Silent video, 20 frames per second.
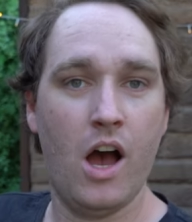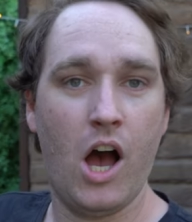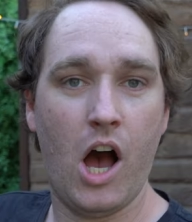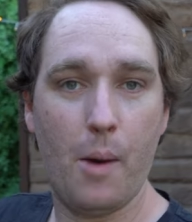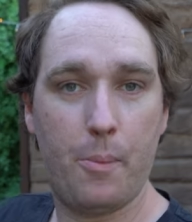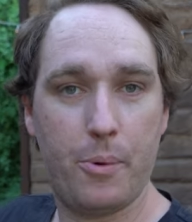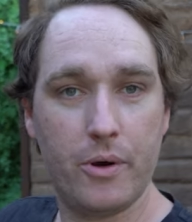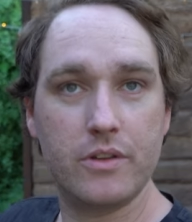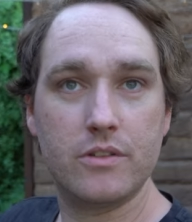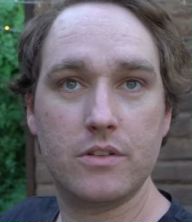I
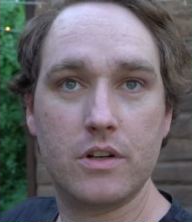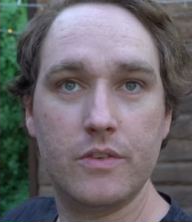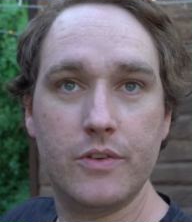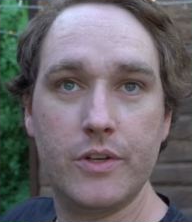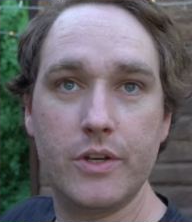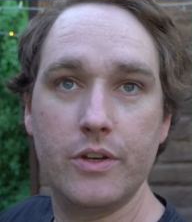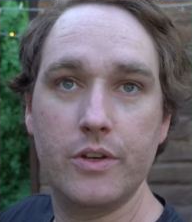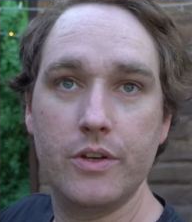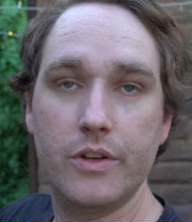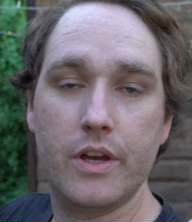put the
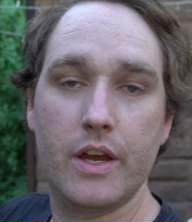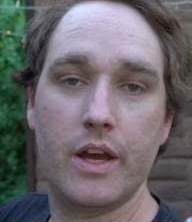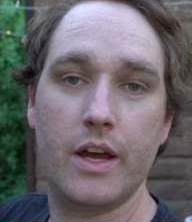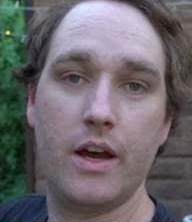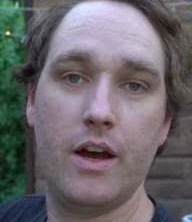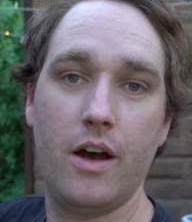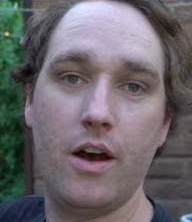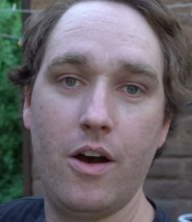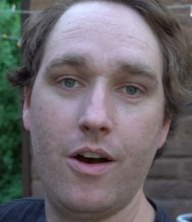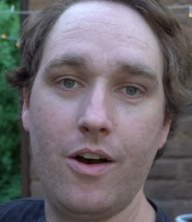review
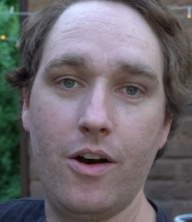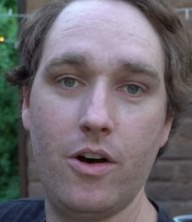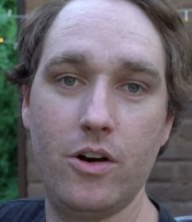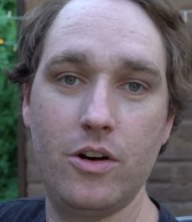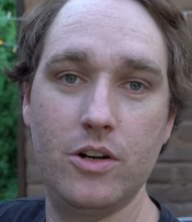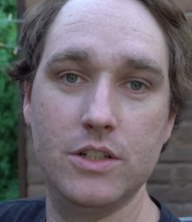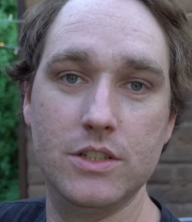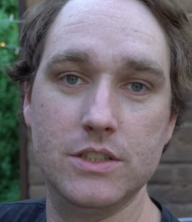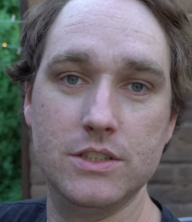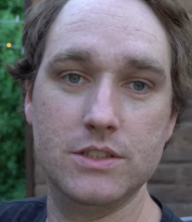
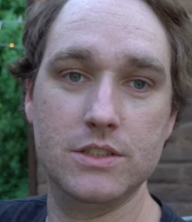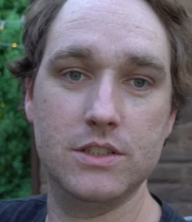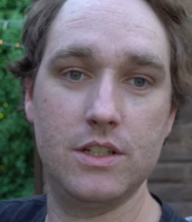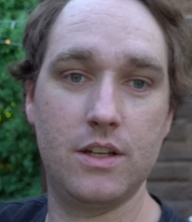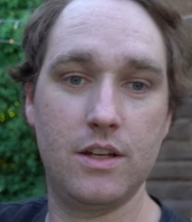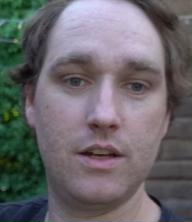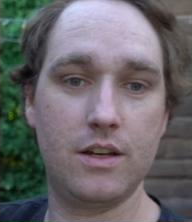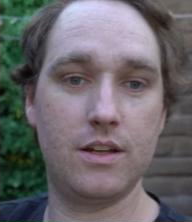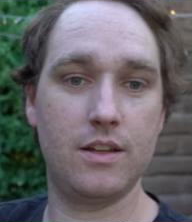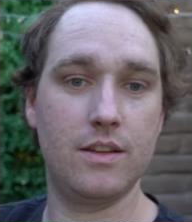
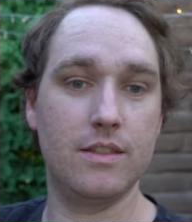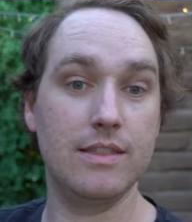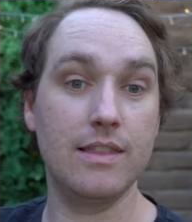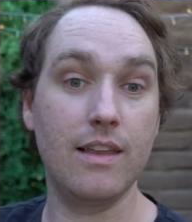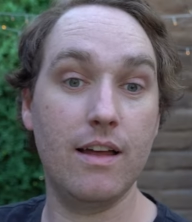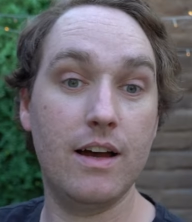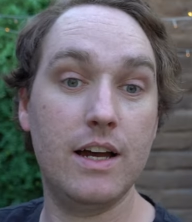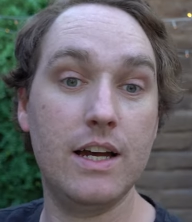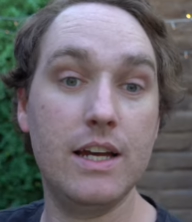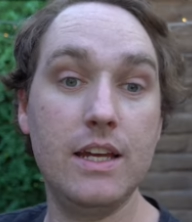
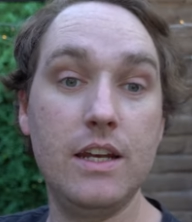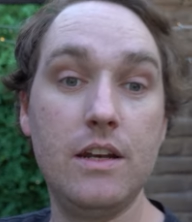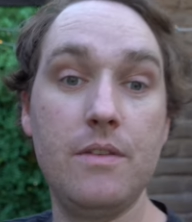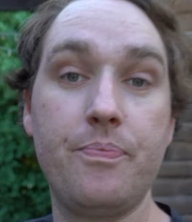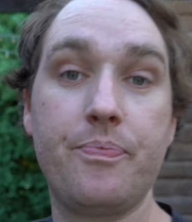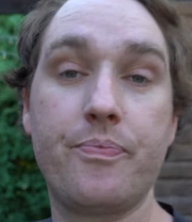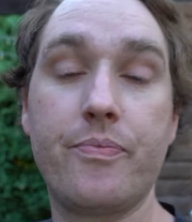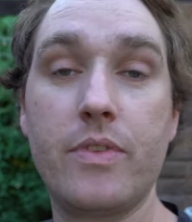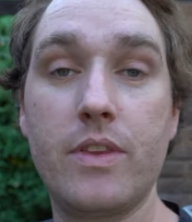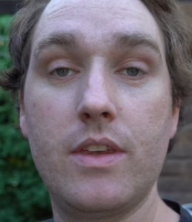online,
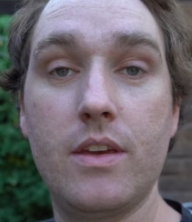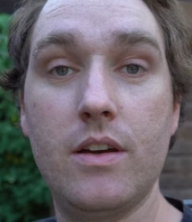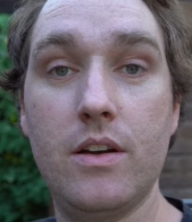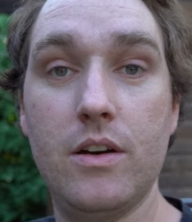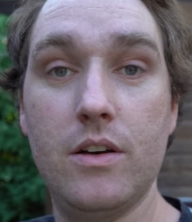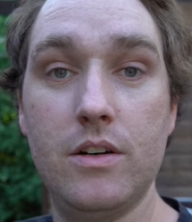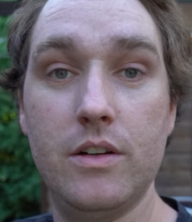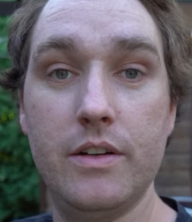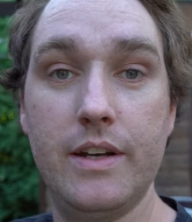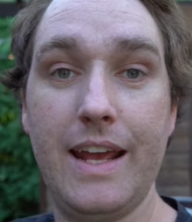
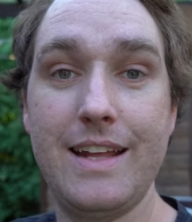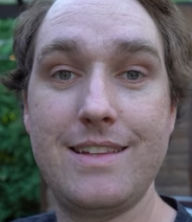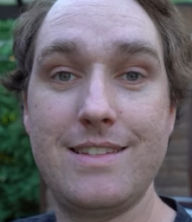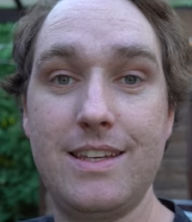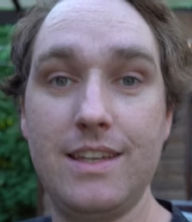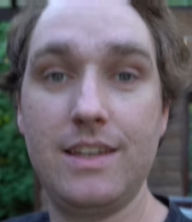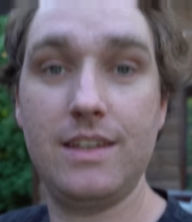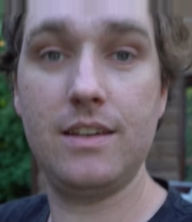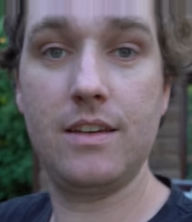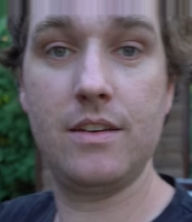on
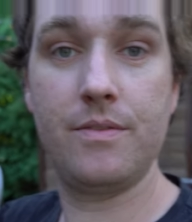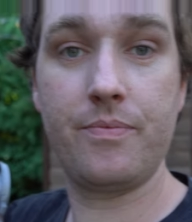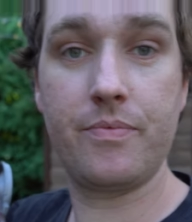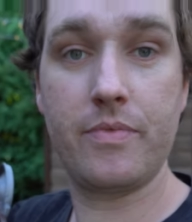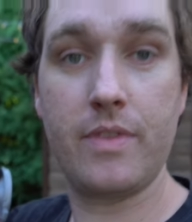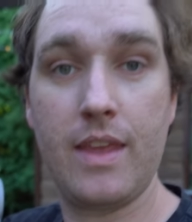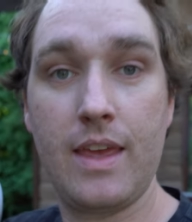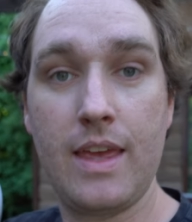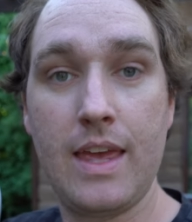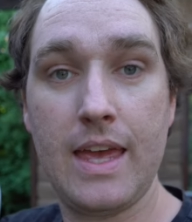Etsy,
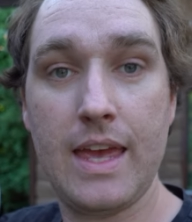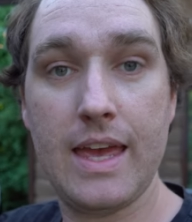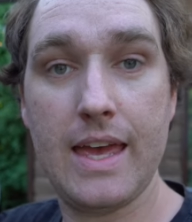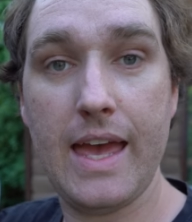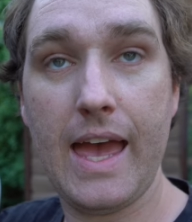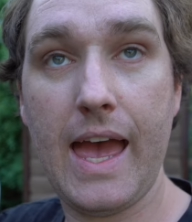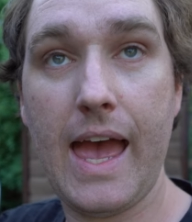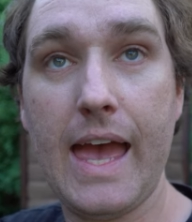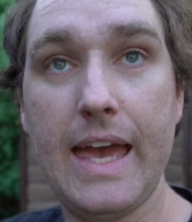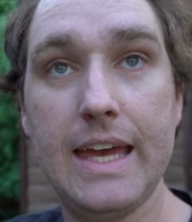
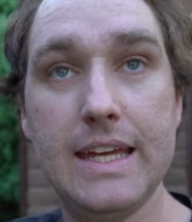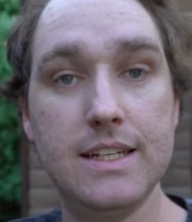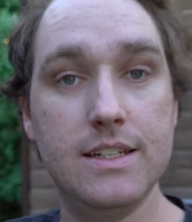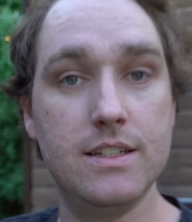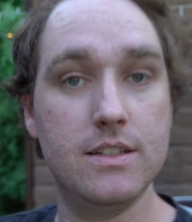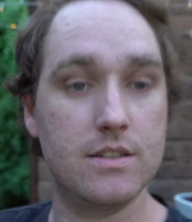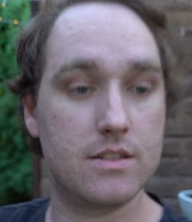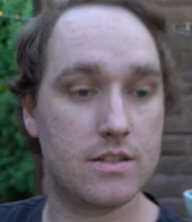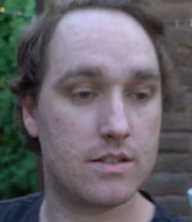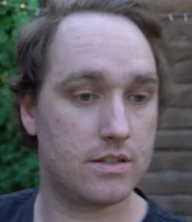
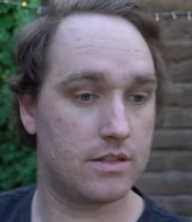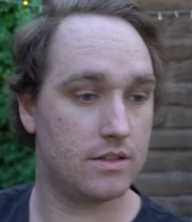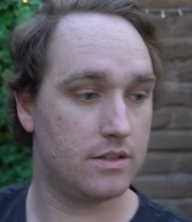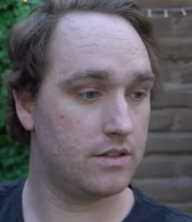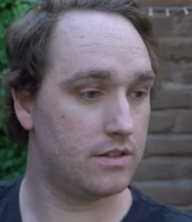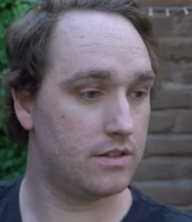and